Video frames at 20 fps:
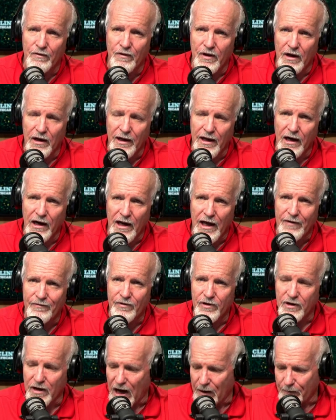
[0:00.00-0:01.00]
in the Elite
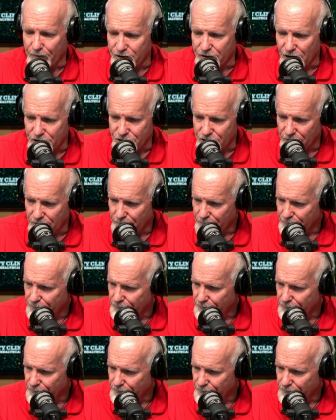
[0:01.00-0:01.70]
11 competition?